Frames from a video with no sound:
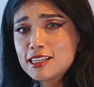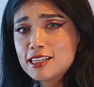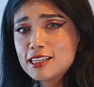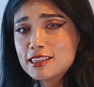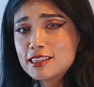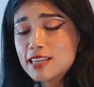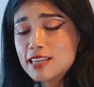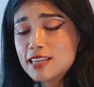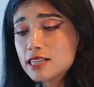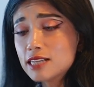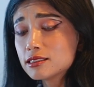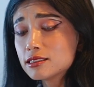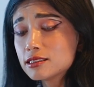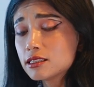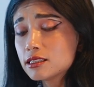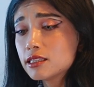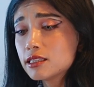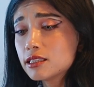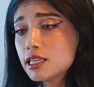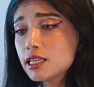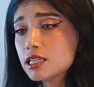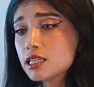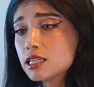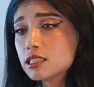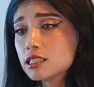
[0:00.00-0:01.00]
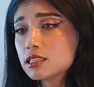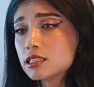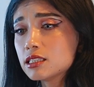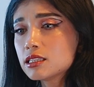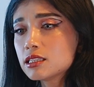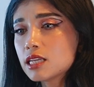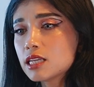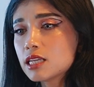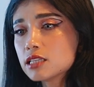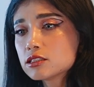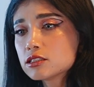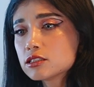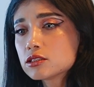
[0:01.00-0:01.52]
That's the thing.
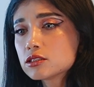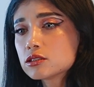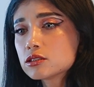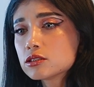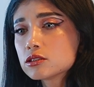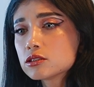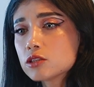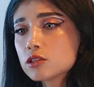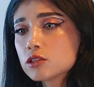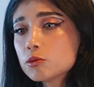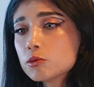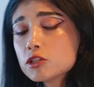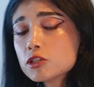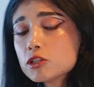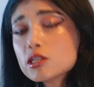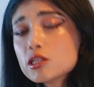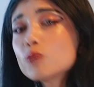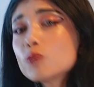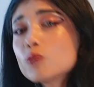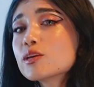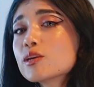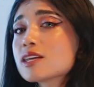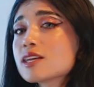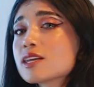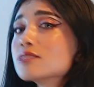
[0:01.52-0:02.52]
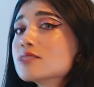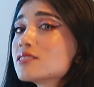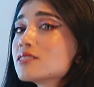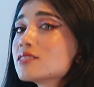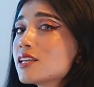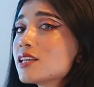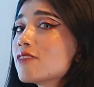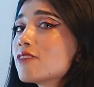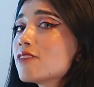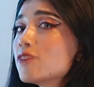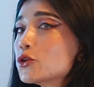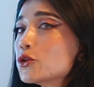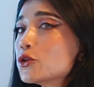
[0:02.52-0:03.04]
That's something that we can say
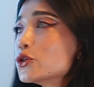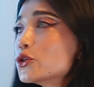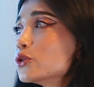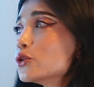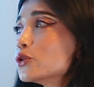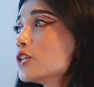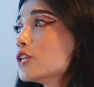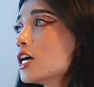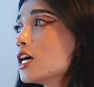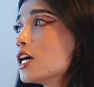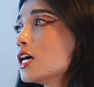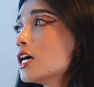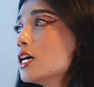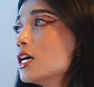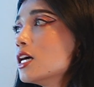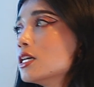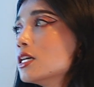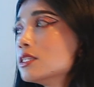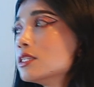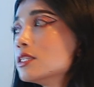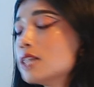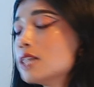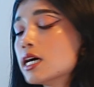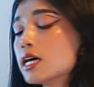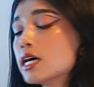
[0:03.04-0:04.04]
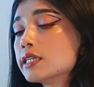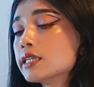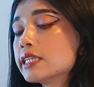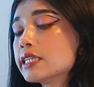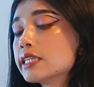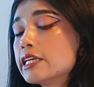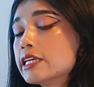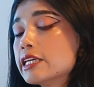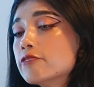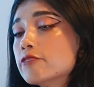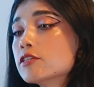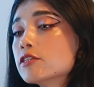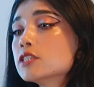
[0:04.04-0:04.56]
about HyunA, that
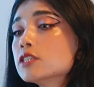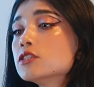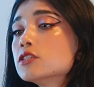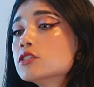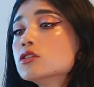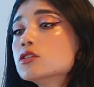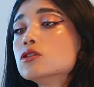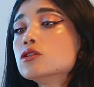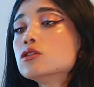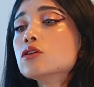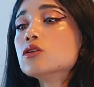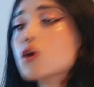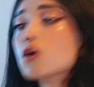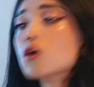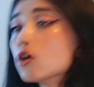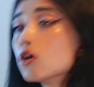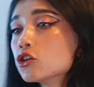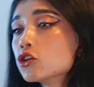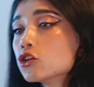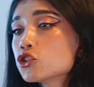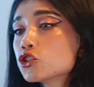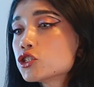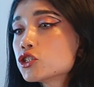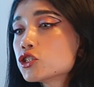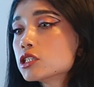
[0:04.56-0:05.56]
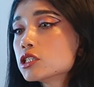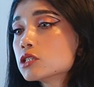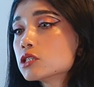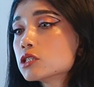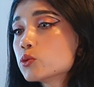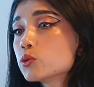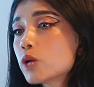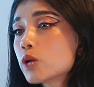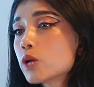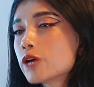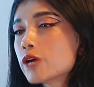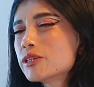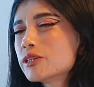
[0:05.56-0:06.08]
even though she's
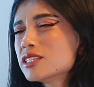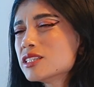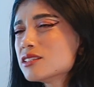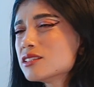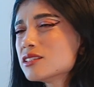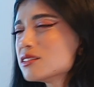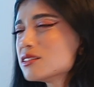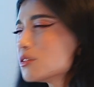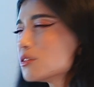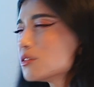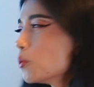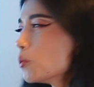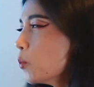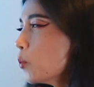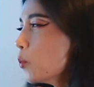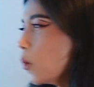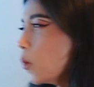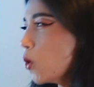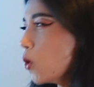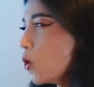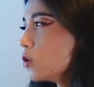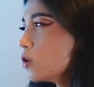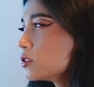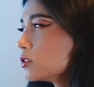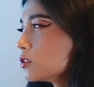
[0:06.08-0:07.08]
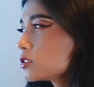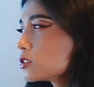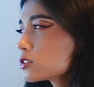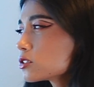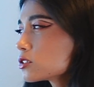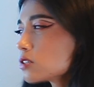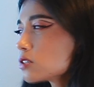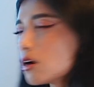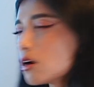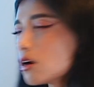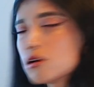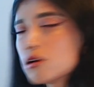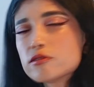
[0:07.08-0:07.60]
wearing bold
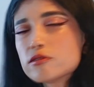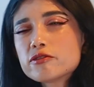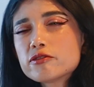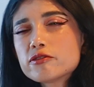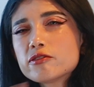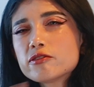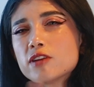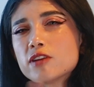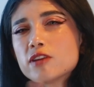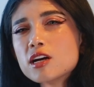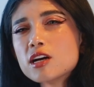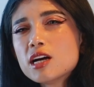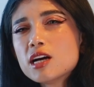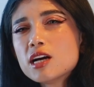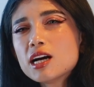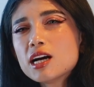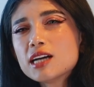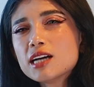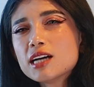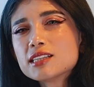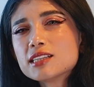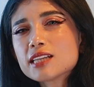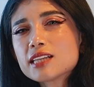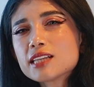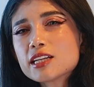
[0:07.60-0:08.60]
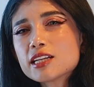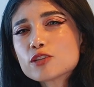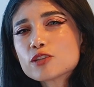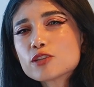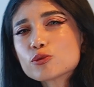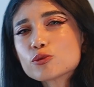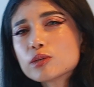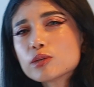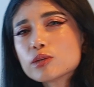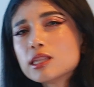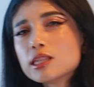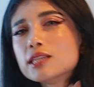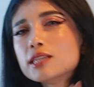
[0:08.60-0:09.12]
stuff and like
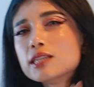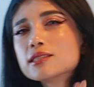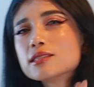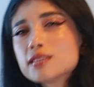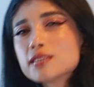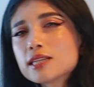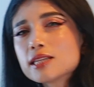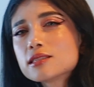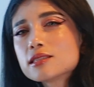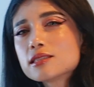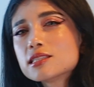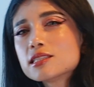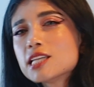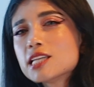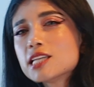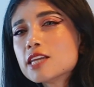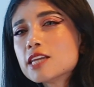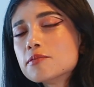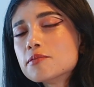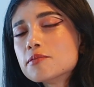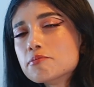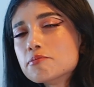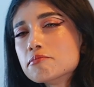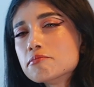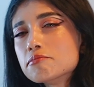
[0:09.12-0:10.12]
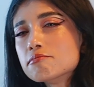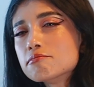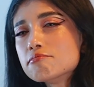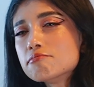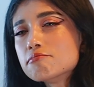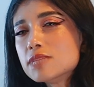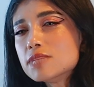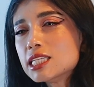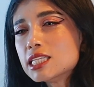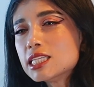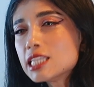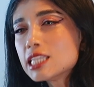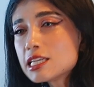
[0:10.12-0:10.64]
really sexy and
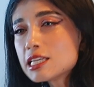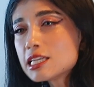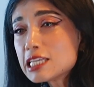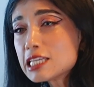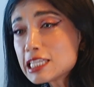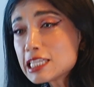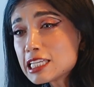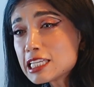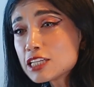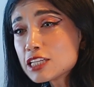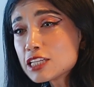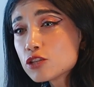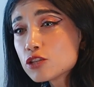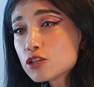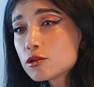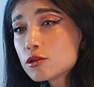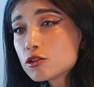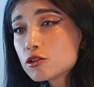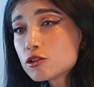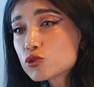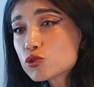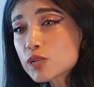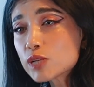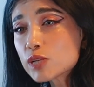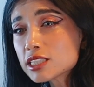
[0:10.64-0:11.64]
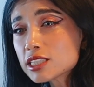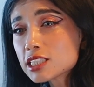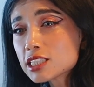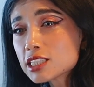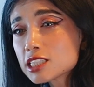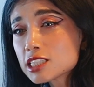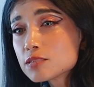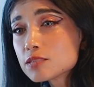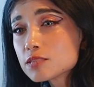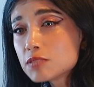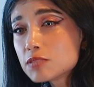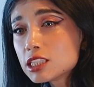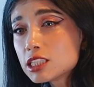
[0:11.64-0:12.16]
mini
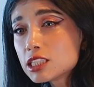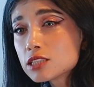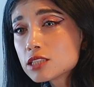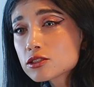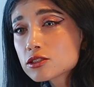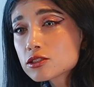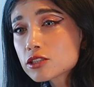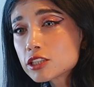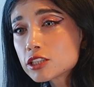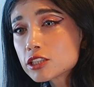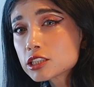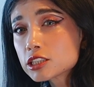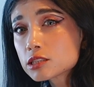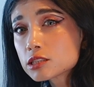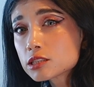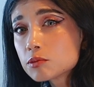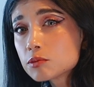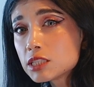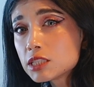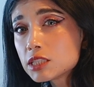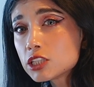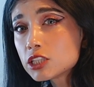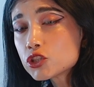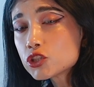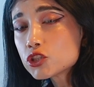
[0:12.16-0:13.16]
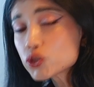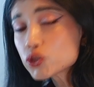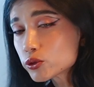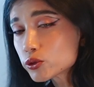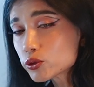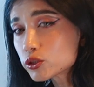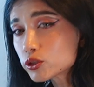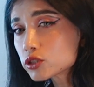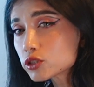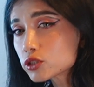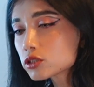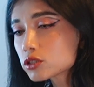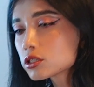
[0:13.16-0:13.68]
dresses, mini skirts, mini
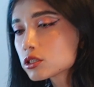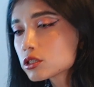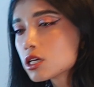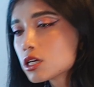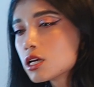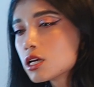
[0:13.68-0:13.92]
shorts,